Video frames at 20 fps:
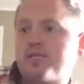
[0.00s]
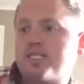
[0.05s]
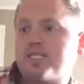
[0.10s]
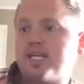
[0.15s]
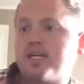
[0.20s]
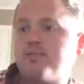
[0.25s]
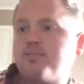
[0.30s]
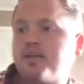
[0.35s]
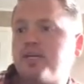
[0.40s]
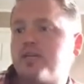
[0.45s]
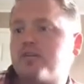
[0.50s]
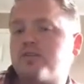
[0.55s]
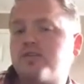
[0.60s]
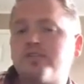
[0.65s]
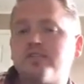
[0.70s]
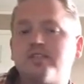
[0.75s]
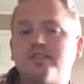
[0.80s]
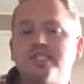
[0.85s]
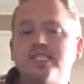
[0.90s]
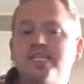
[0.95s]
Sand Peak
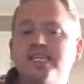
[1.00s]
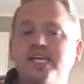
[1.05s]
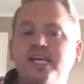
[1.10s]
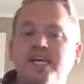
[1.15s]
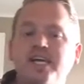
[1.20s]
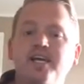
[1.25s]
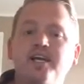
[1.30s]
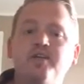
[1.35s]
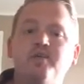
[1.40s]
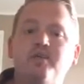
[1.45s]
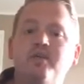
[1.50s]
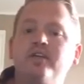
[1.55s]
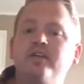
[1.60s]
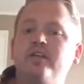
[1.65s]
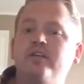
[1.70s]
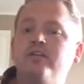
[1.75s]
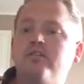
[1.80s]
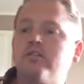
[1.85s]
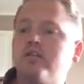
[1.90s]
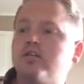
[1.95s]
Realty, how are you
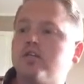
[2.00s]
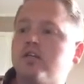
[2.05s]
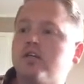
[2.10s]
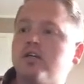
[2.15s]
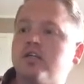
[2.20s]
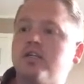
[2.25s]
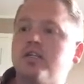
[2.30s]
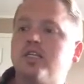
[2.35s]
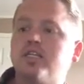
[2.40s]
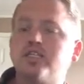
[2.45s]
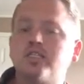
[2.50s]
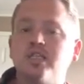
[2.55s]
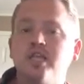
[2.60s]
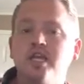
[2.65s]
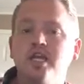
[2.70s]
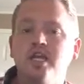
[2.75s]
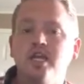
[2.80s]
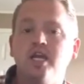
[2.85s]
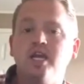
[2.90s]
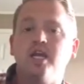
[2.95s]
doing on this
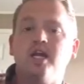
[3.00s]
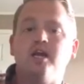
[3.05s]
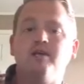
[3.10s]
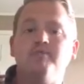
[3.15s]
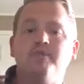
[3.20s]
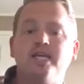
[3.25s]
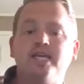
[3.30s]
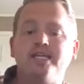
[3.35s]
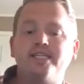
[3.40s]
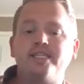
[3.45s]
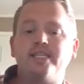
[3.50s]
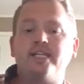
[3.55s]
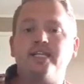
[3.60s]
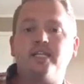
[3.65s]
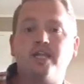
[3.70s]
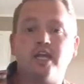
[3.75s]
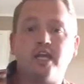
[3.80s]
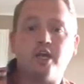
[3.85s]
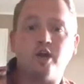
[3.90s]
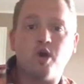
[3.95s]

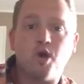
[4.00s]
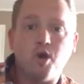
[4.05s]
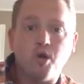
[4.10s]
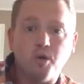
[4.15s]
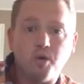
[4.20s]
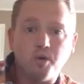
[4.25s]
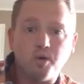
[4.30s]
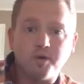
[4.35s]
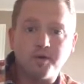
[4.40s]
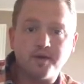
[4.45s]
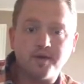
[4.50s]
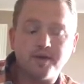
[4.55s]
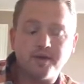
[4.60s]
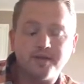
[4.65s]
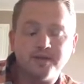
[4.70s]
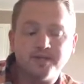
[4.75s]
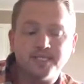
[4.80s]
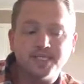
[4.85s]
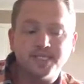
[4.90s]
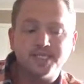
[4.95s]
amazingly cold
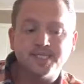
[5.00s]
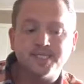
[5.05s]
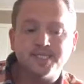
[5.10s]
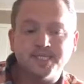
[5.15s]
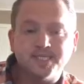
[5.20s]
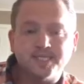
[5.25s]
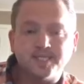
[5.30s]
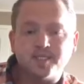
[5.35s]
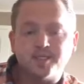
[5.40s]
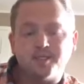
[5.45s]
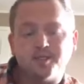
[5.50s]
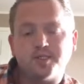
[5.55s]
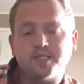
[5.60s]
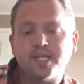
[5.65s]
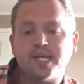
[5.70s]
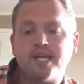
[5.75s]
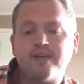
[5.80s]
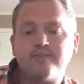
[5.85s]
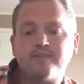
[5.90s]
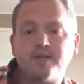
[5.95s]
Tuesday
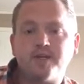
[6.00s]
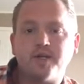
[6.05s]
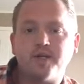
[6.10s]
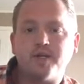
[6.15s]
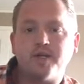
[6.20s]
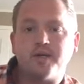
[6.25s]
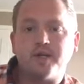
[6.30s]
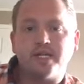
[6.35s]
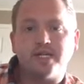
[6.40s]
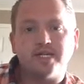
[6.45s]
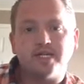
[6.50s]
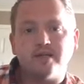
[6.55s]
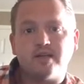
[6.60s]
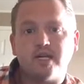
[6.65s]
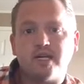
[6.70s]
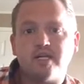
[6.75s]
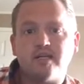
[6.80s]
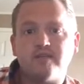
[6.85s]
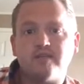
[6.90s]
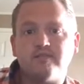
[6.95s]
afternoon here
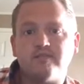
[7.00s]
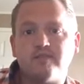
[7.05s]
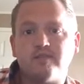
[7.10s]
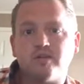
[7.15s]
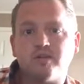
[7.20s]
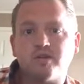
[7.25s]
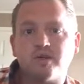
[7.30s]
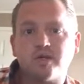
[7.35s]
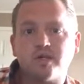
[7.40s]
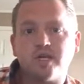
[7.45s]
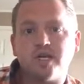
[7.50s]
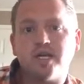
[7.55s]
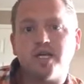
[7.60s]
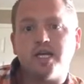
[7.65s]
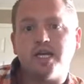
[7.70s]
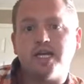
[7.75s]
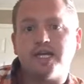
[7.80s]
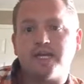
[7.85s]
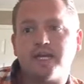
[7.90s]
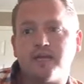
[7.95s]
in Florida?
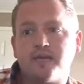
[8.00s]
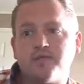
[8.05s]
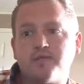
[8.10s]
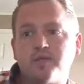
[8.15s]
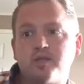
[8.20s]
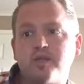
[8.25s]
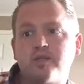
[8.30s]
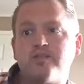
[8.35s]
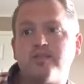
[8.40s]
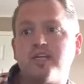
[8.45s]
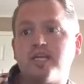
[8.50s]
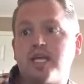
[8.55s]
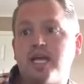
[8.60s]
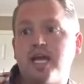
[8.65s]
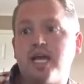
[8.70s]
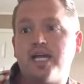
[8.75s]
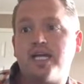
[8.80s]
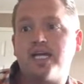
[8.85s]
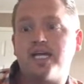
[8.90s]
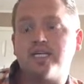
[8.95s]
I can't believe it.
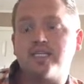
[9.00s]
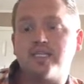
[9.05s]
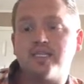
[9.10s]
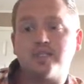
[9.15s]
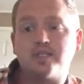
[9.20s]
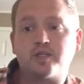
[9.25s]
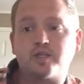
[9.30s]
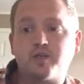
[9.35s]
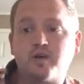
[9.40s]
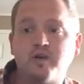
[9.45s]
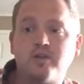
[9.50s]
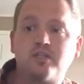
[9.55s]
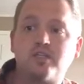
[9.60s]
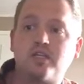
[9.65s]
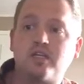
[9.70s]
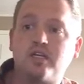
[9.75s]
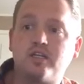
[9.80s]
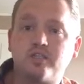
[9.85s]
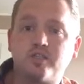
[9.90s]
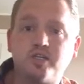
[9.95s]
I guess it's across the
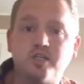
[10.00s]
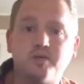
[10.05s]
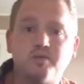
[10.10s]
country.